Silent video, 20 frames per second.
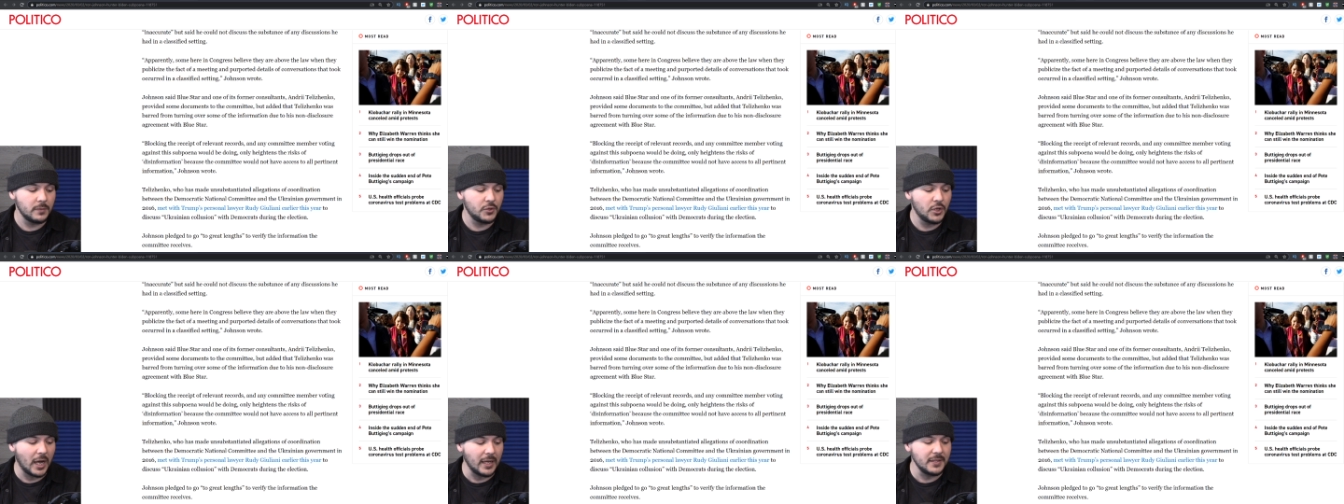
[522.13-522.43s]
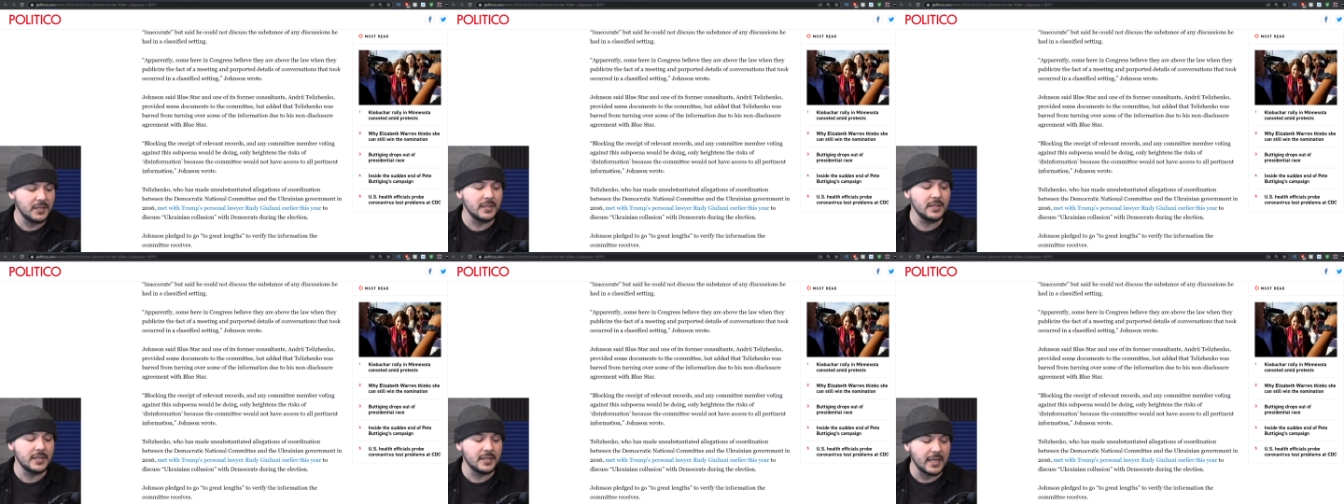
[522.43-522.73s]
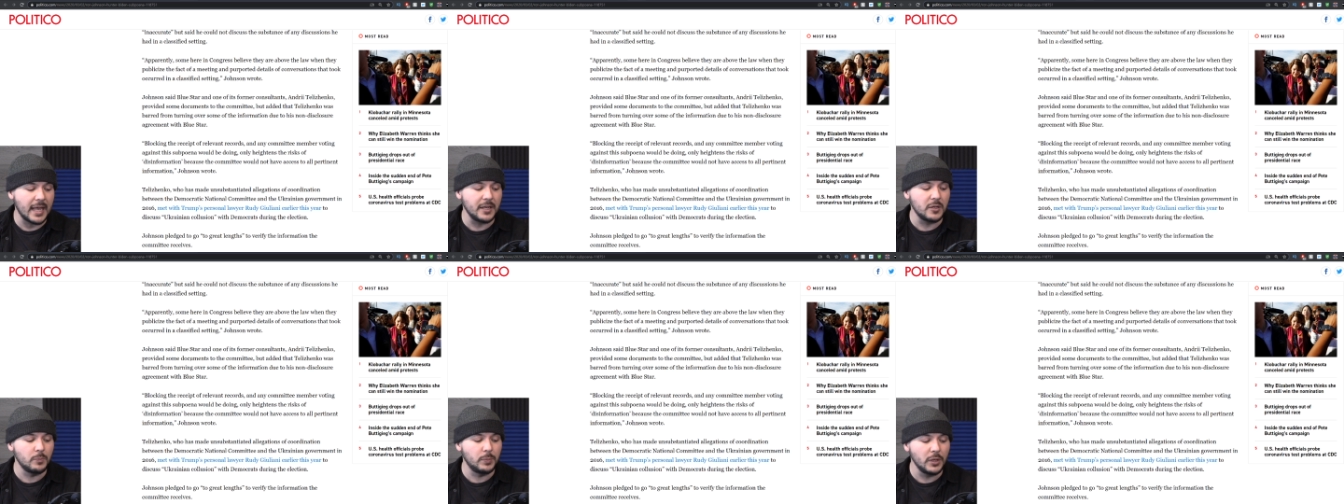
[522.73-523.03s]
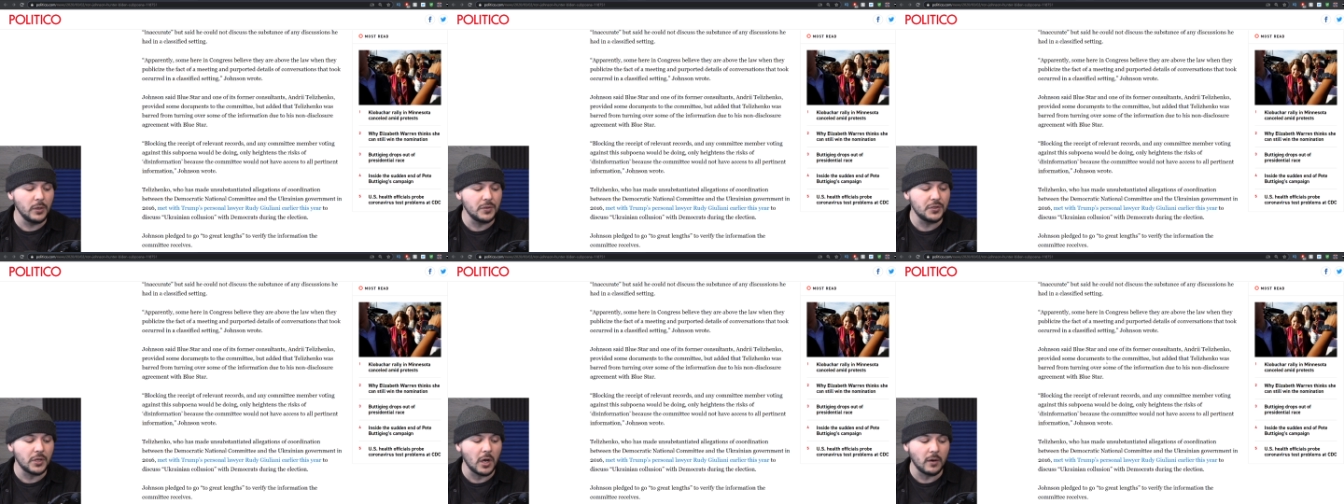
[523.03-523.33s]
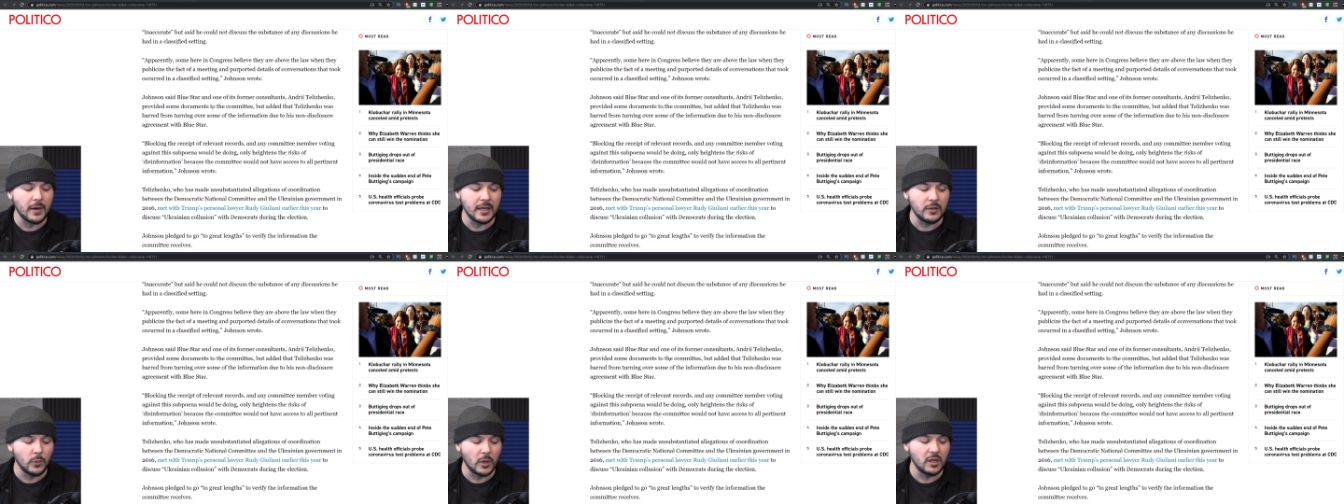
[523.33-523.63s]
Johnson said Blue
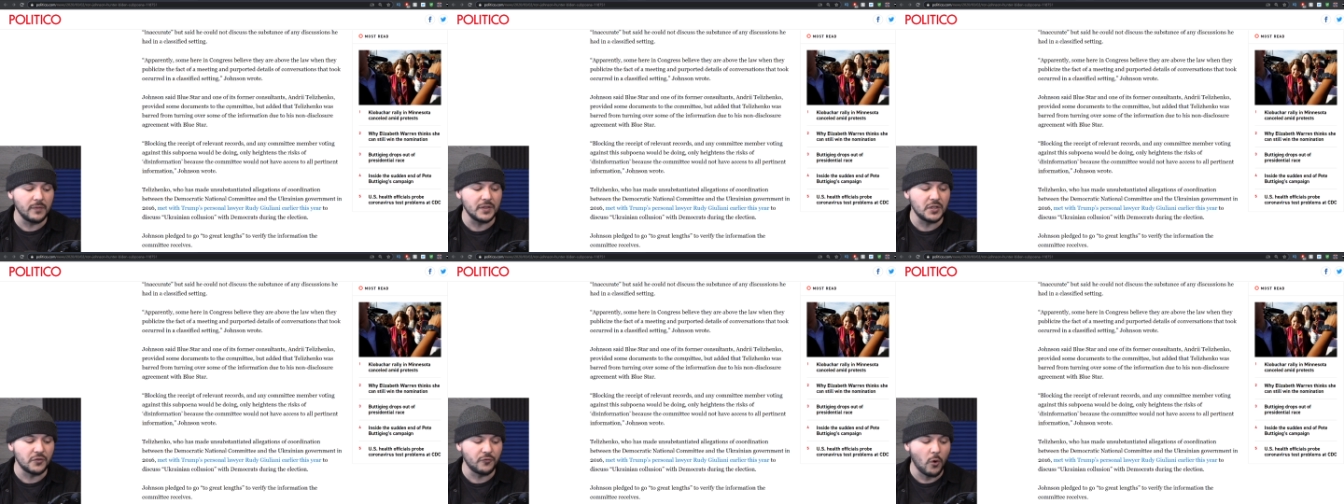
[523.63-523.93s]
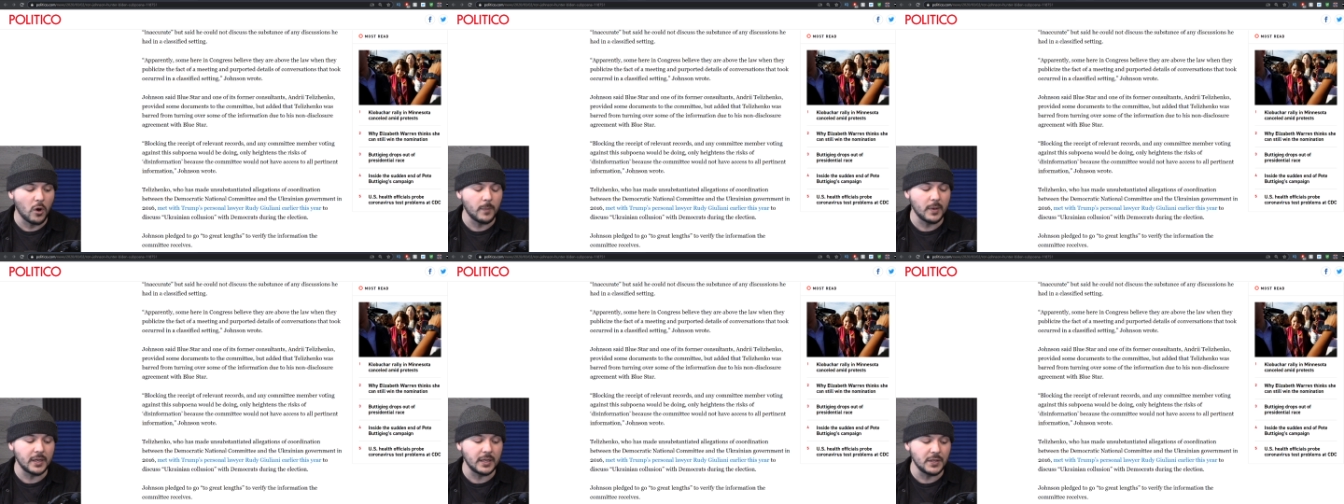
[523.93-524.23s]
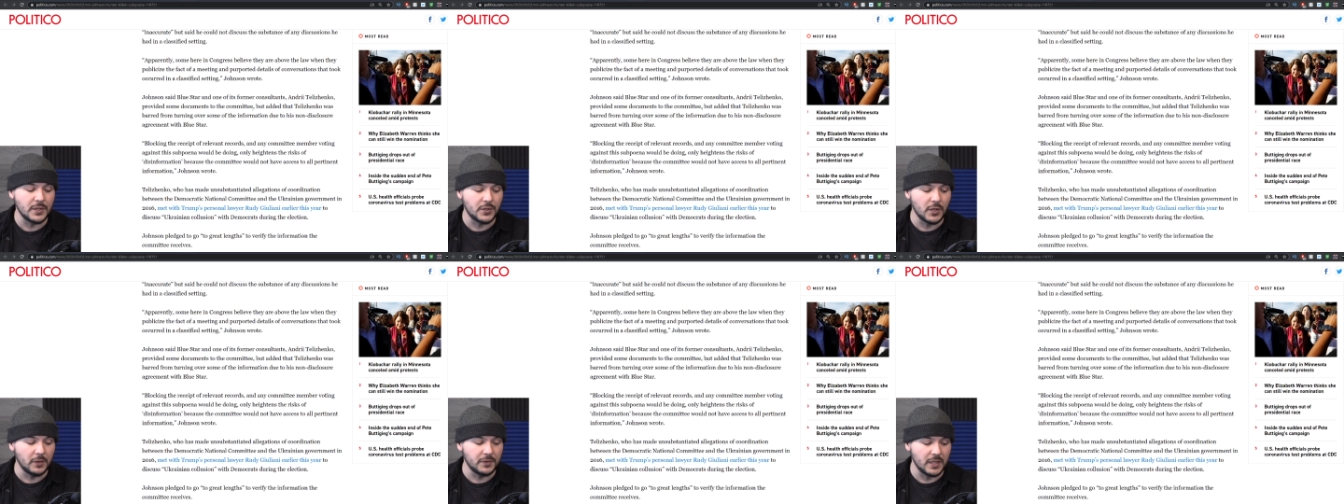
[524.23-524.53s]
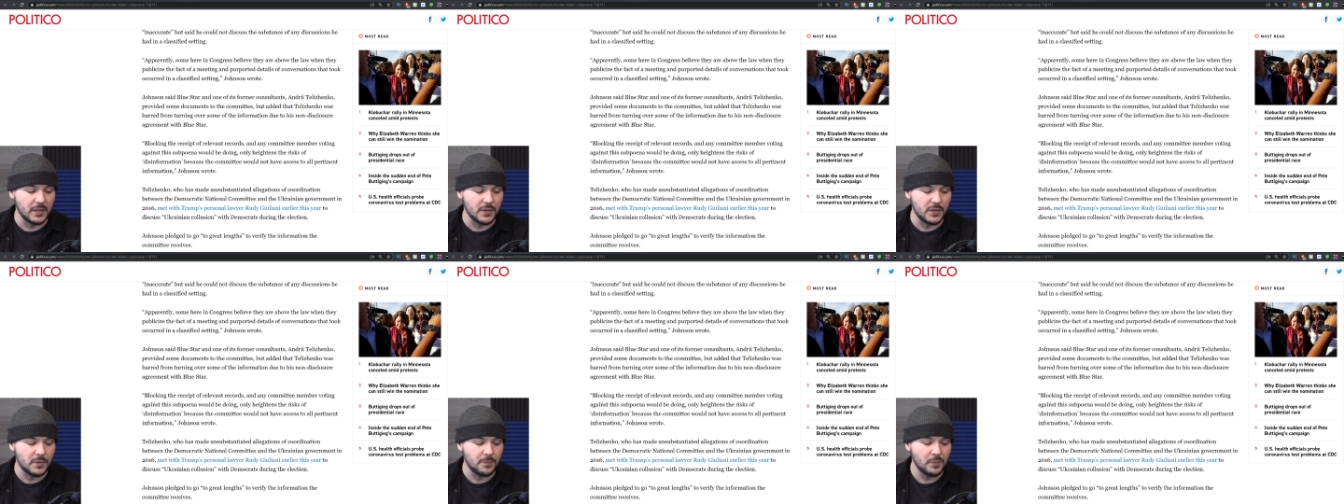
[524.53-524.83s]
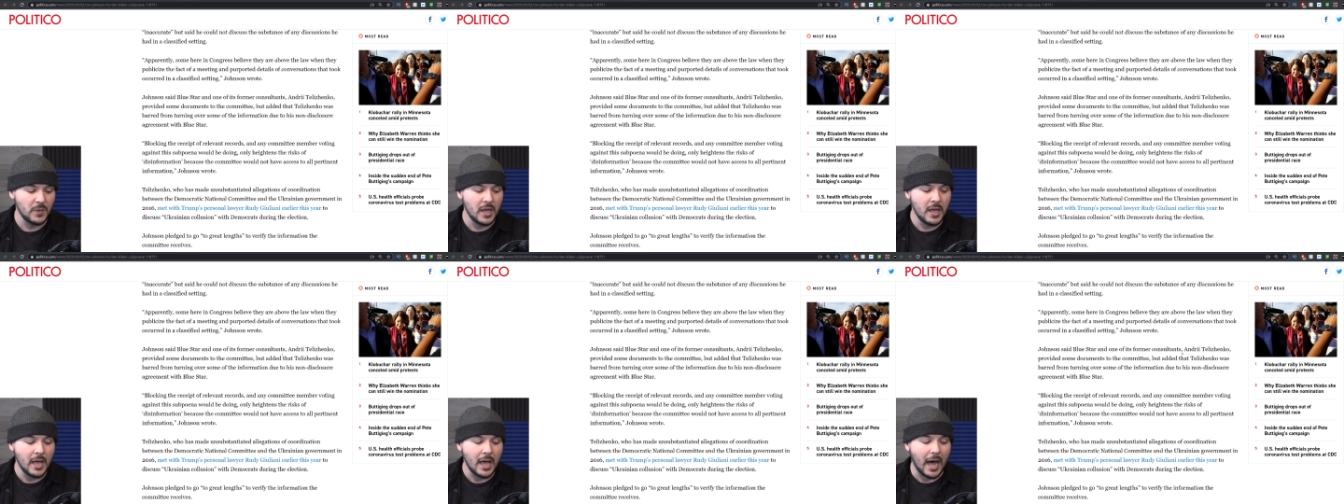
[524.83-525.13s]
Star and one of its former consultants,
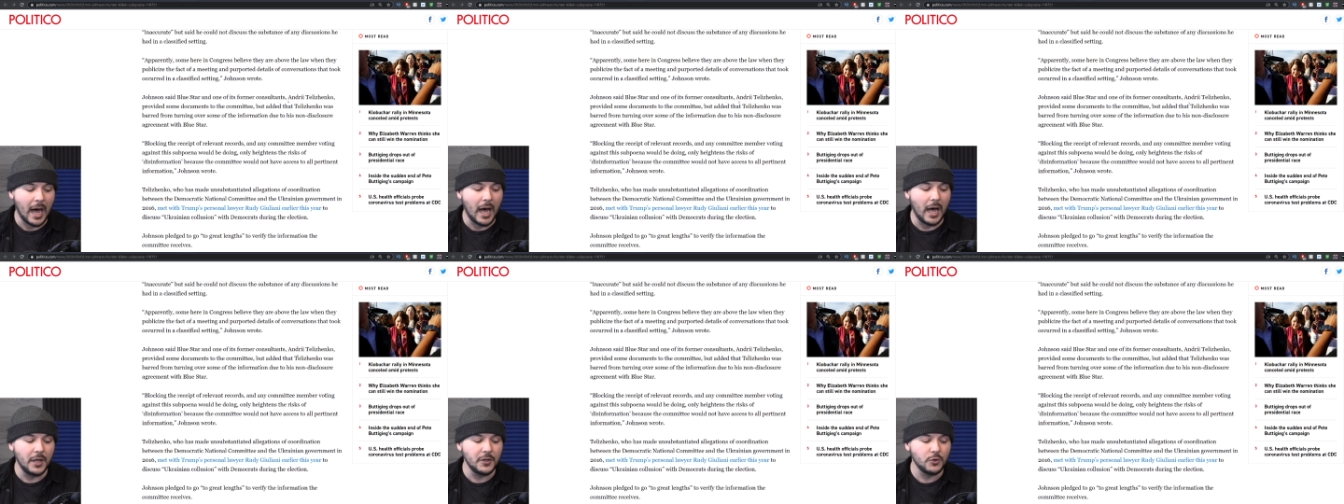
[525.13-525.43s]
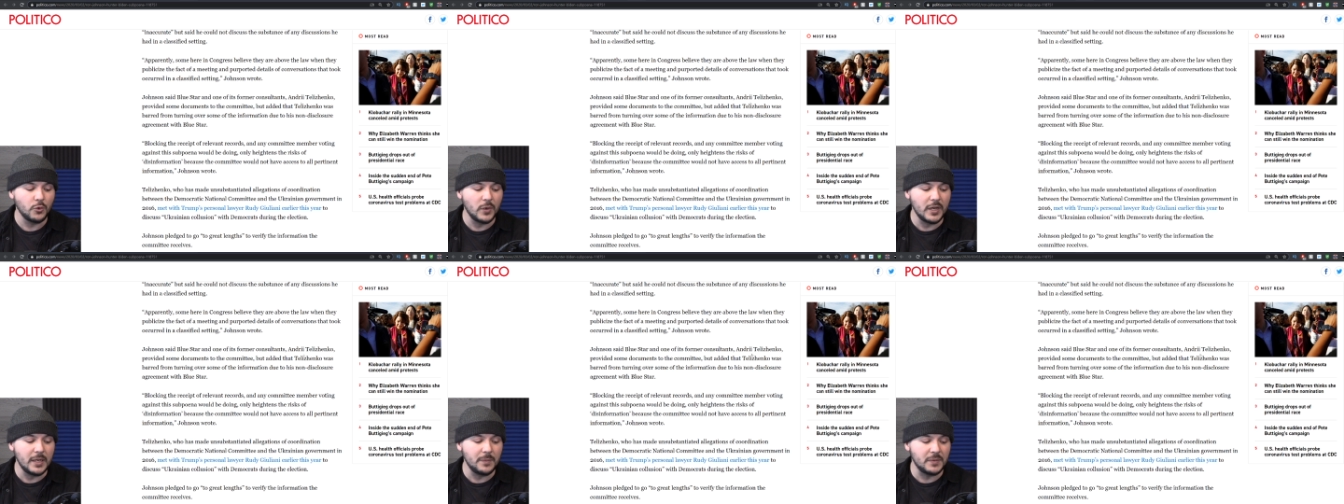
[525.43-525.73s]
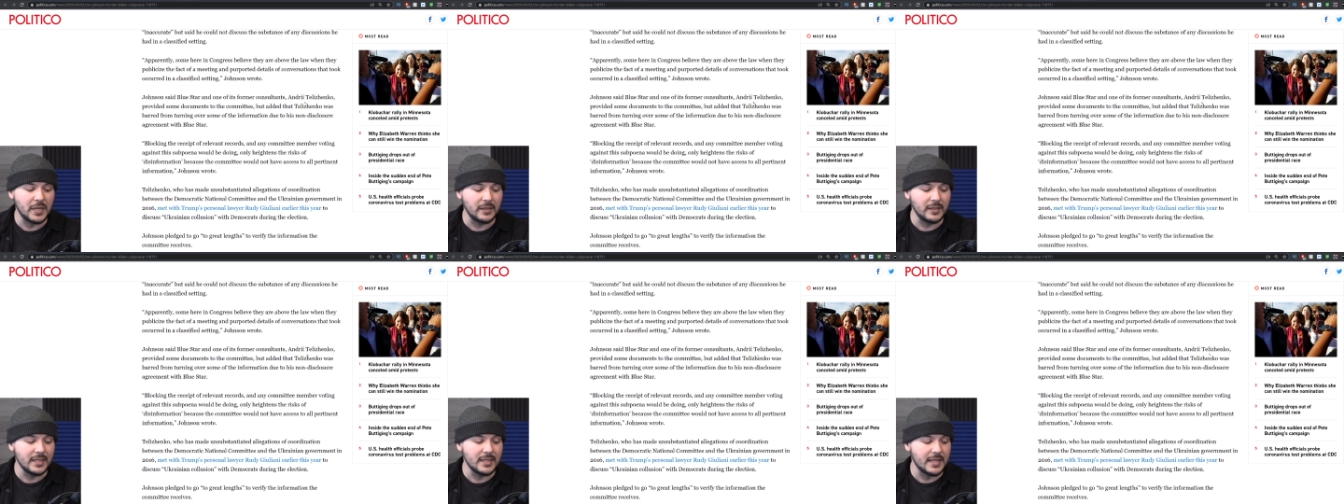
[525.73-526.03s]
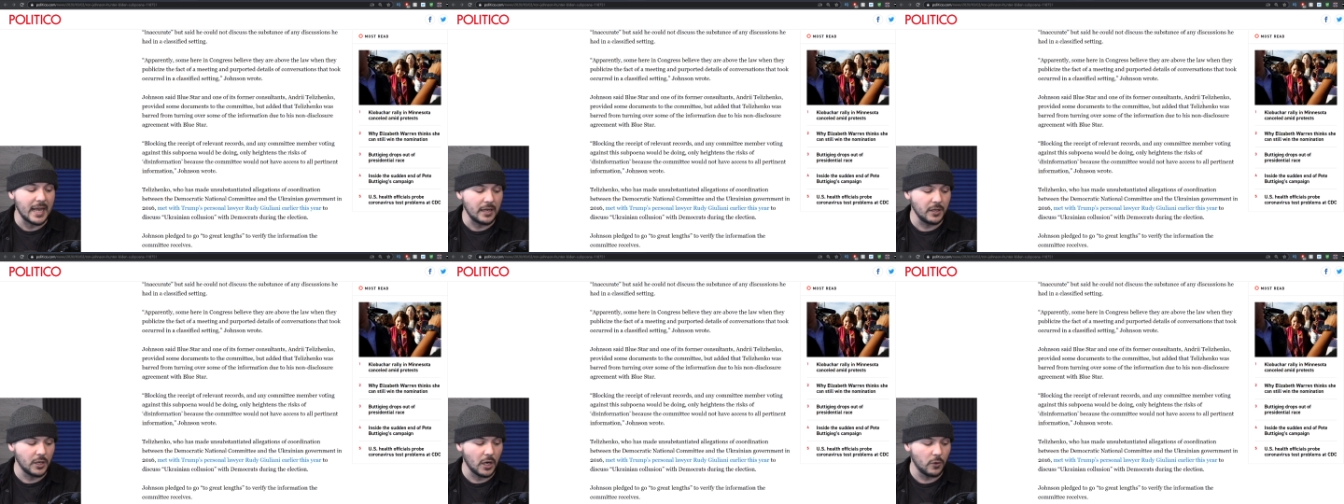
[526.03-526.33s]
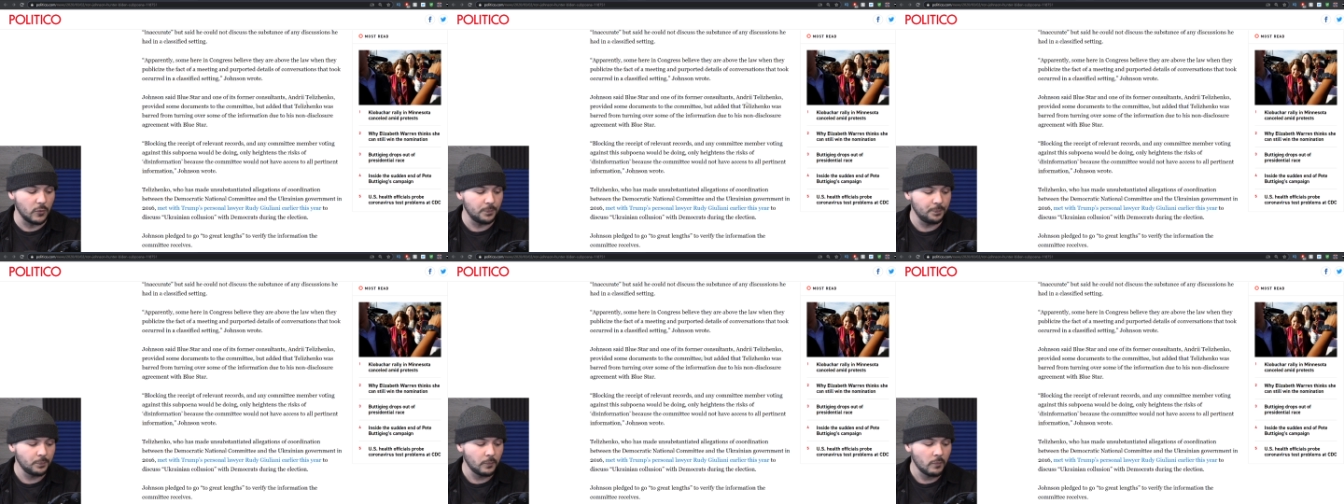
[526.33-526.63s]
Andrei
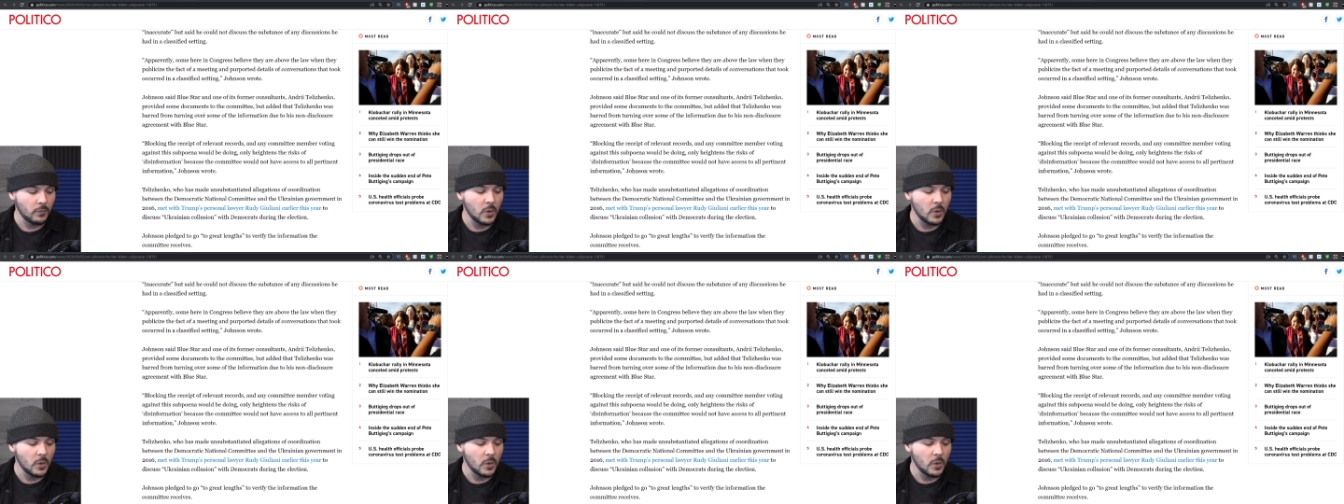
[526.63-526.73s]
Telizhenko,